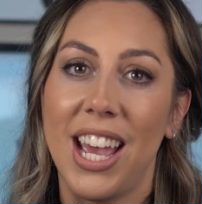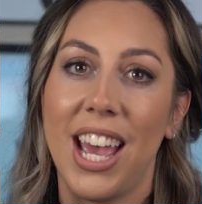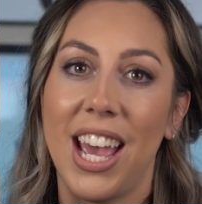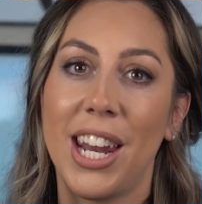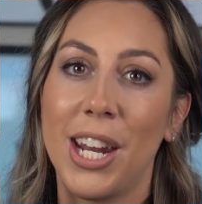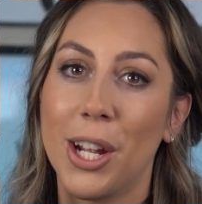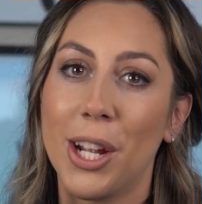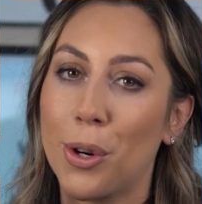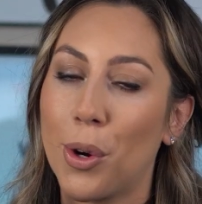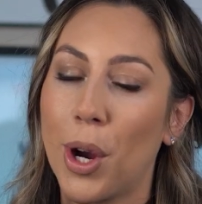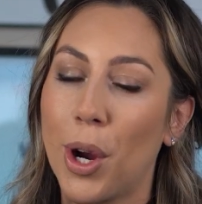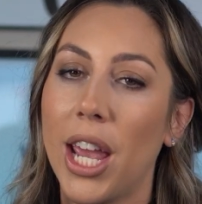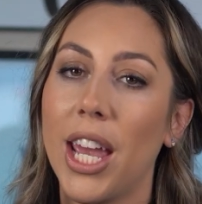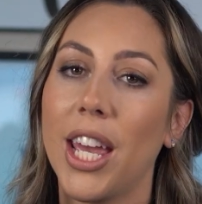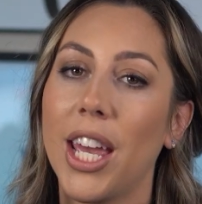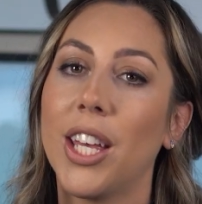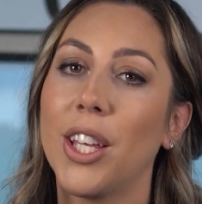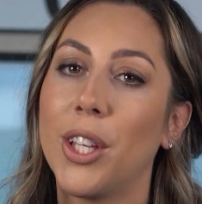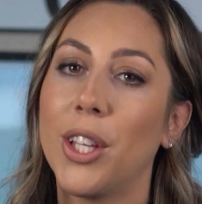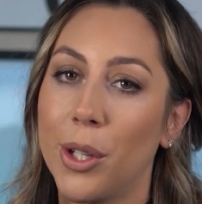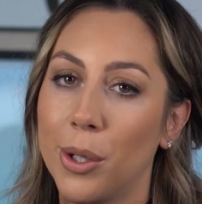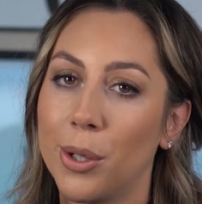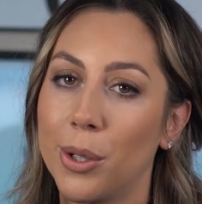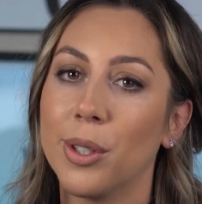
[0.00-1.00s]
and a
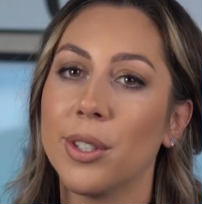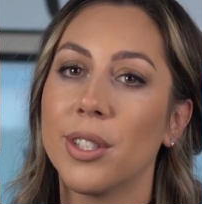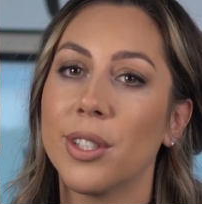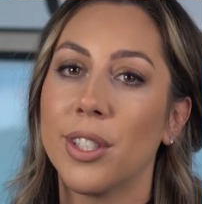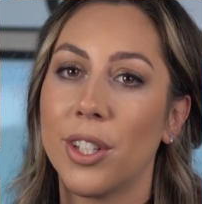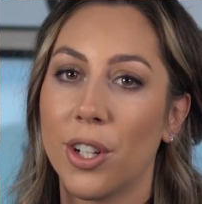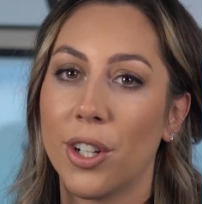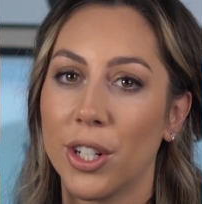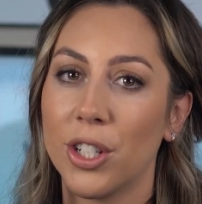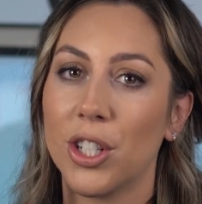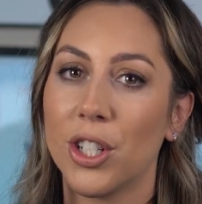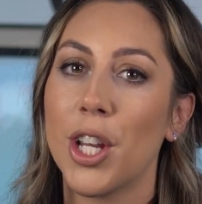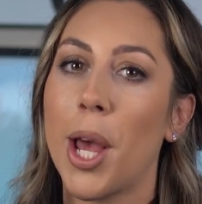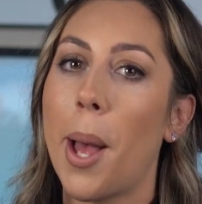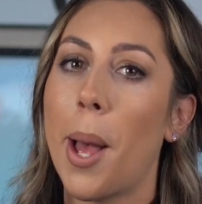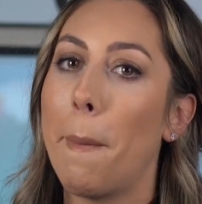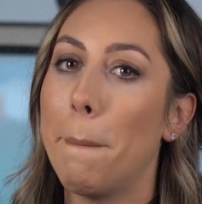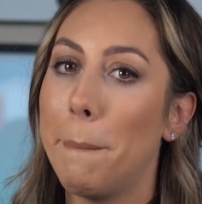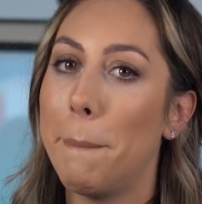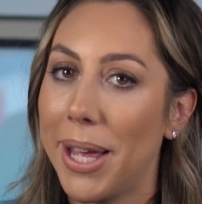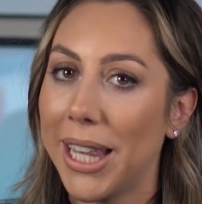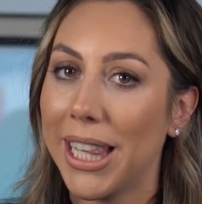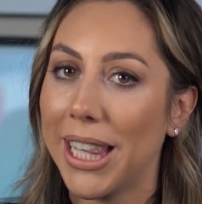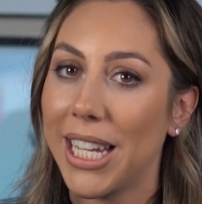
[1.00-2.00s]
great Google search
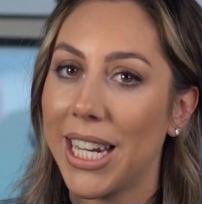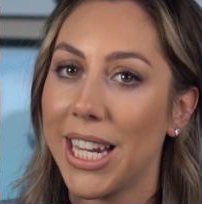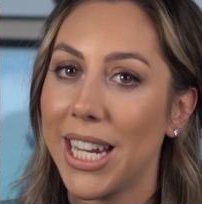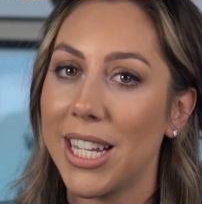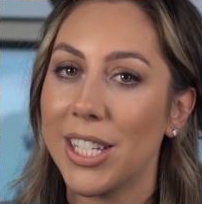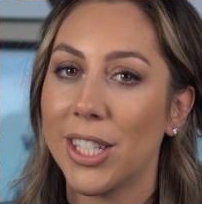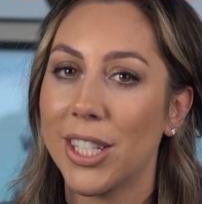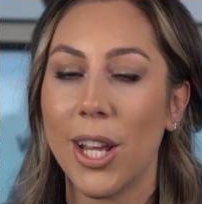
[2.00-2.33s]
ability.